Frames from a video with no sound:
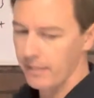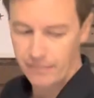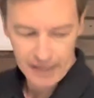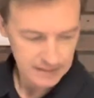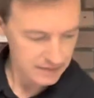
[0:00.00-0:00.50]

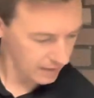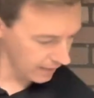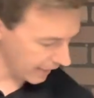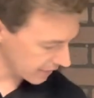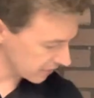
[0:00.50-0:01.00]
that's
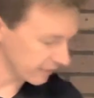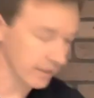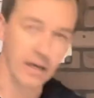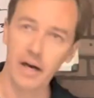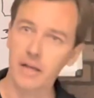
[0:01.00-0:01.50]
not actually the
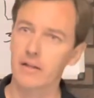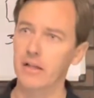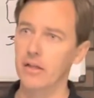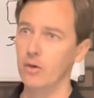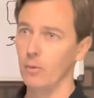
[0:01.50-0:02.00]
cut
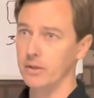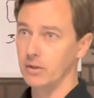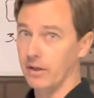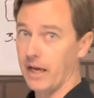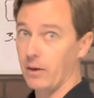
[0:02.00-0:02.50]
that you want
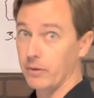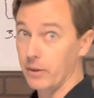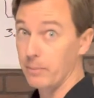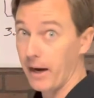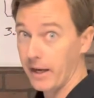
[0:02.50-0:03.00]
to look at when
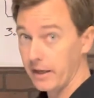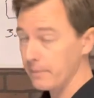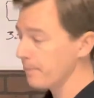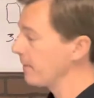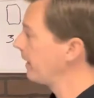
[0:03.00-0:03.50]
you're buying them.